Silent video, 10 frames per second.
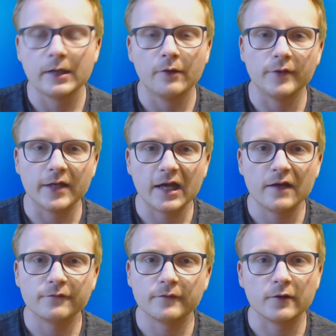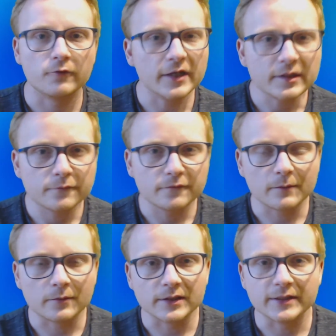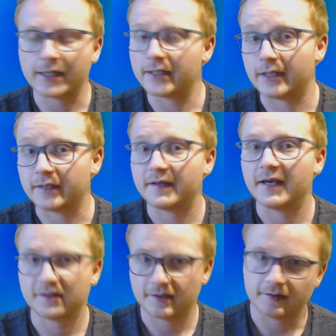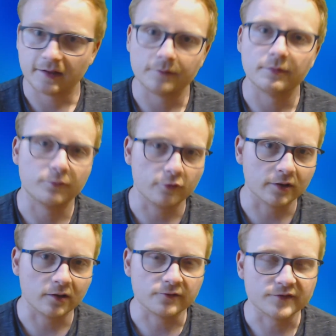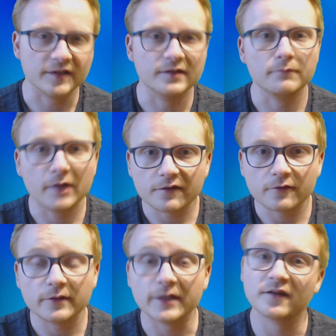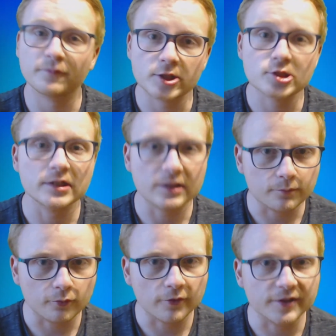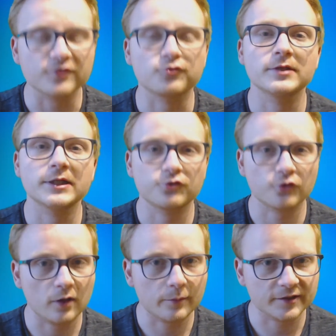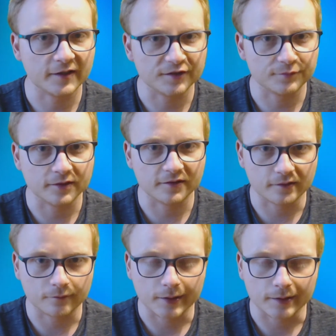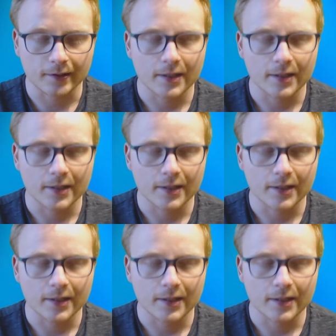We have a random family getting attacked that night by burglars, and the mother and especially the boy is really traumatized by this event.